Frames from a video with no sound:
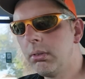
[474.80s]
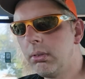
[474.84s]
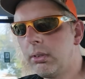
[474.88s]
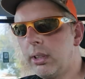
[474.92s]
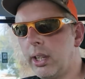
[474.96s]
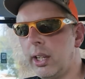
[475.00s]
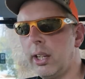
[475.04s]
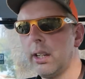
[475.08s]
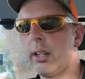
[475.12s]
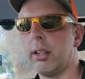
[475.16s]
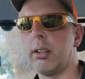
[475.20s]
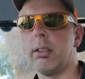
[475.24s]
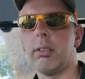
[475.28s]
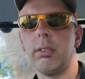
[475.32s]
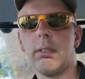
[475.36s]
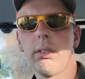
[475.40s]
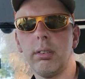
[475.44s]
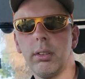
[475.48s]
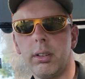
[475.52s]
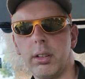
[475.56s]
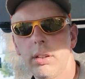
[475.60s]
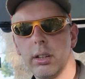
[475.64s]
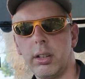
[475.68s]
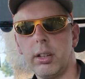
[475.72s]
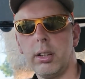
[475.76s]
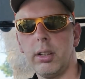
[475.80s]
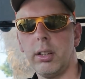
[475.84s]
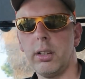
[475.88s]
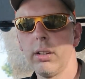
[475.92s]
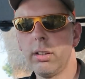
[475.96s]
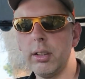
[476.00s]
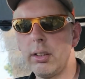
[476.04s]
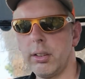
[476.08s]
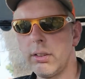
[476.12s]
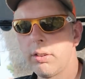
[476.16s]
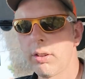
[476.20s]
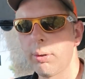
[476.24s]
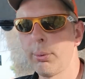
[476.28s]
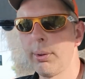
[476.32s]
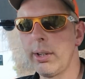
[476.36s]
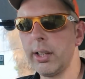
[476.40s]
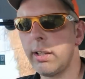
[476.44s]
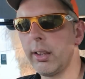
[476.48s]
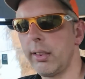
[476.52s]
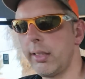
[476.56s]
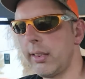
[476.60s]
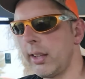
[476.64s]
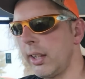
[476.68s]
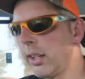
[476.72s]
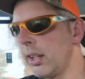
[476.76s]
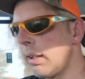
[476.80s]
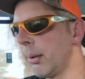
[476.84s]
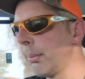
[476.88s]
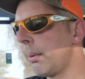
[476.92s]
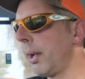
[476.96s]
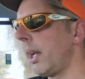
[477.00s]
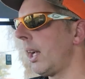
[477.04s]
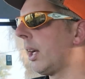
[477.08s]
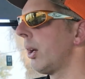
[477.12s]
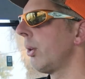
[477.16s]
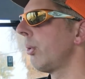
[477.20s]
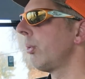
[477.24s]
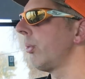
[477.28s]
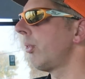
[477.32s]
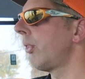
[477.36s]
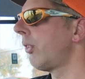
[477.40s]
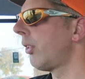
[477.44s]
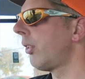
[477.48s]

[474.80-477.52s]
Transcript: Yeah, so we can think about